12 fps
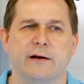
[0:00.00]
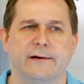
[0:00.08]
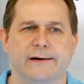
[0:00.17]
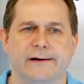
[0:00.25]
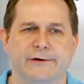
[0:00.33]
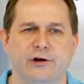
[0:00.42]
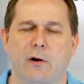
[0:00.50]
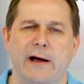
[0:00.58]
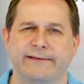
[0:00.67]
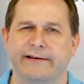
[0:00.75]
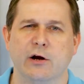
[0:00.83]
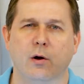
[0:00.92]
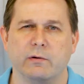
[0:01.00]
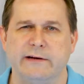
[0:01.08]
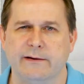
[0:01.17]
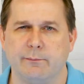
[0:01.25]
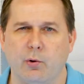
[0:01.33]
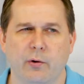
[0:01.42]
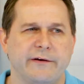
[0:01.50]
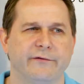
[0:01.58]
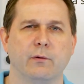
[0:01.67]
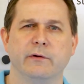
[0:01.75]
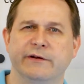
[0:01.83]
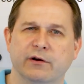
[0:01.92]
asking only the boys
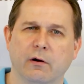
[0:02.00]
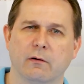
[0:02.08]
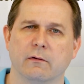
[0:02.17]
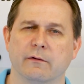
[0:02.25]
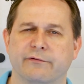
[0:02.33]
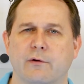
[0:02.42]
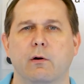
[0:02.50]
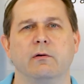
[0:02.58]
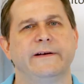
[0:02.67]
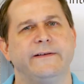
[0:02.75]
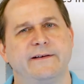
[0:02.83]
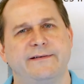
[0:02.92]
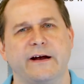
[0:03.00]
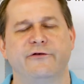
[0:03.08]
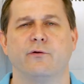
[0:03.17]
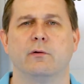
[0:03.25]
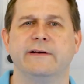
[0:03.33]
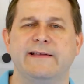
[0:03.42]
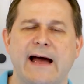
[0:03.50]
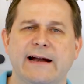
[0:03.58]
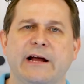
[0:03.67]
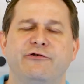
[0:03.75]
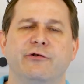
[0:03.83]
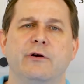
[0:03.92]
or only the girls or only this age or only that age.